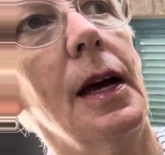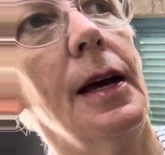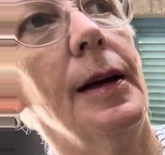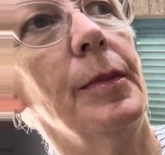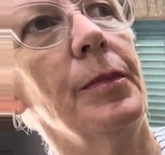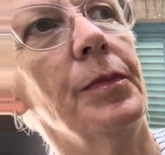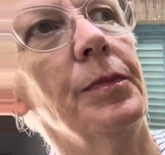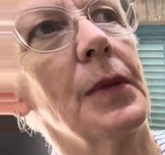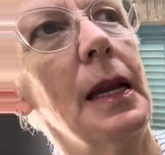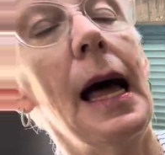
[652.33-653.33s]
um,
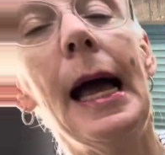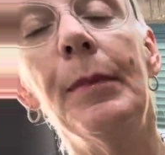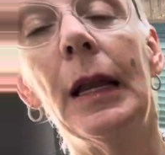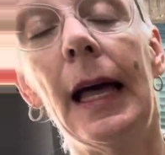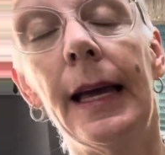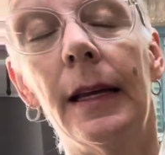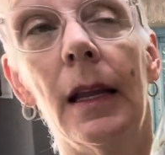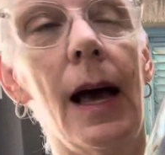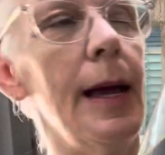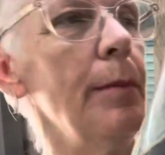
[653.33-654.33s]
limelite,
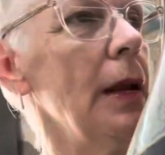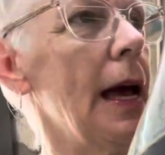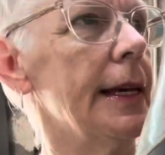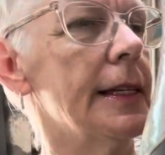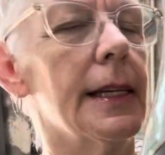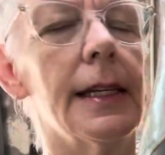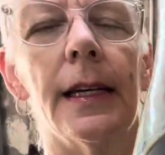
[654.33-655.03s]
limelight